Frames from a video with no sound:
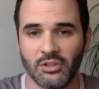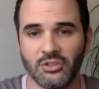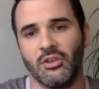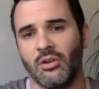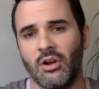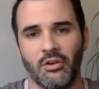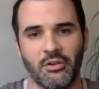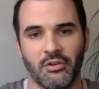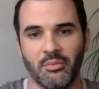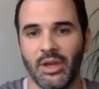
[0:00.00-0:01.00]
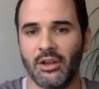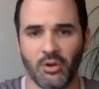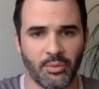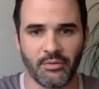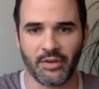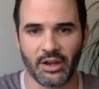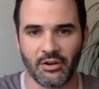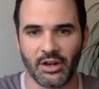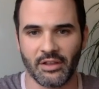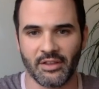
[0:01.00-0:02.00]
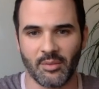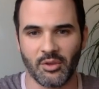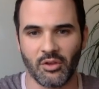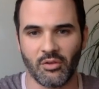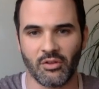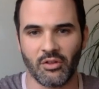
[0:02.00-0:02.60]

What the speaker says: Should you call your medical provider anytime you use